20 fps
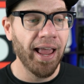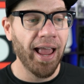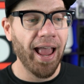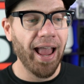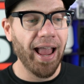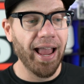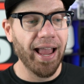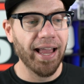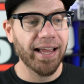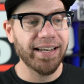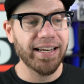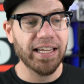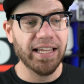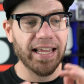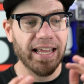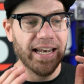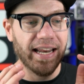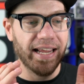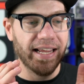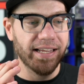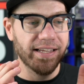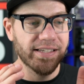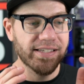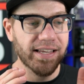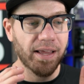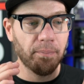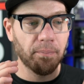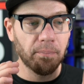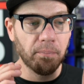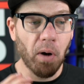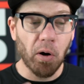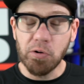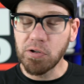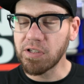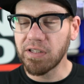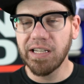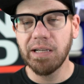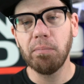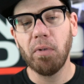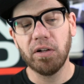And it is
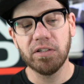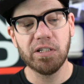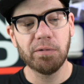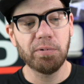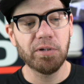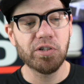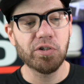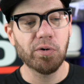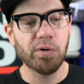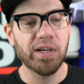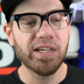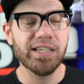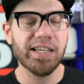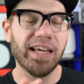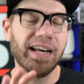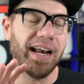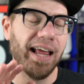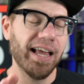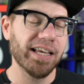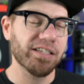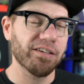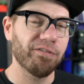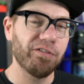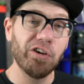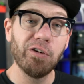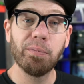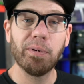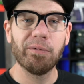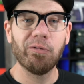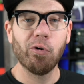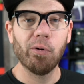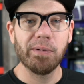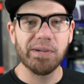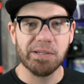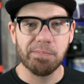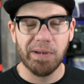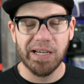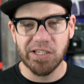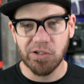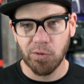mostly multiple choice and it has a few performance
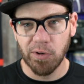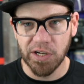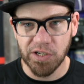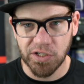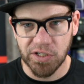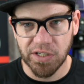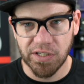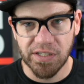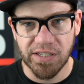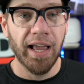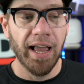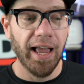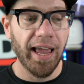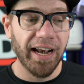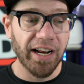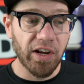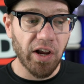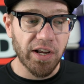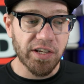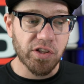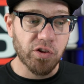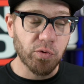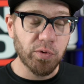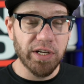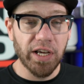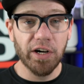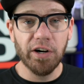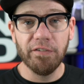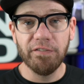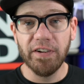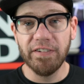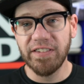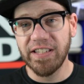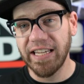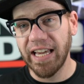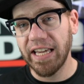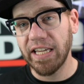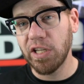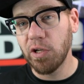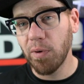based questions. And it costs
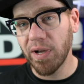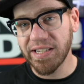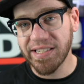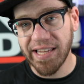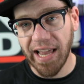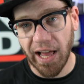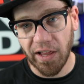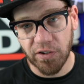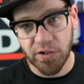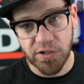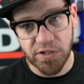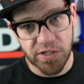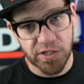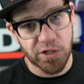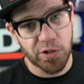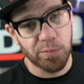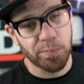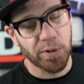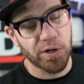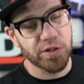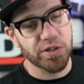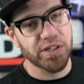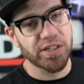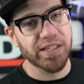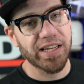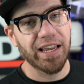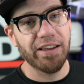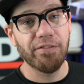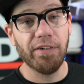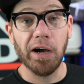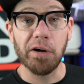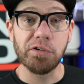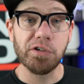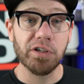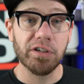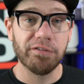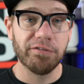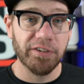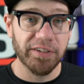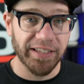358 US dollars to purchase a
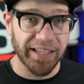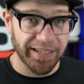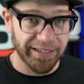voucher for that